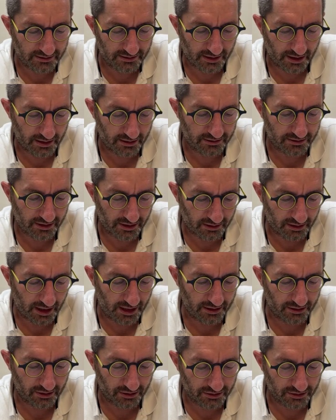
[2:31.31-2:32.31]
that is their
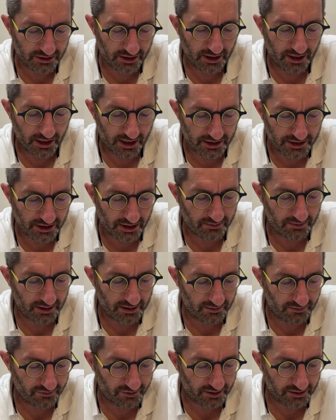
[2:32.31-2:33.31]
idols, Hashem had
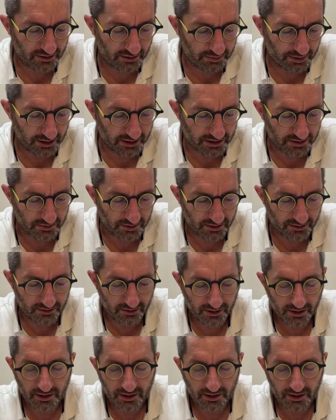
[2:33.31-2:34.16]
inflicted punishment.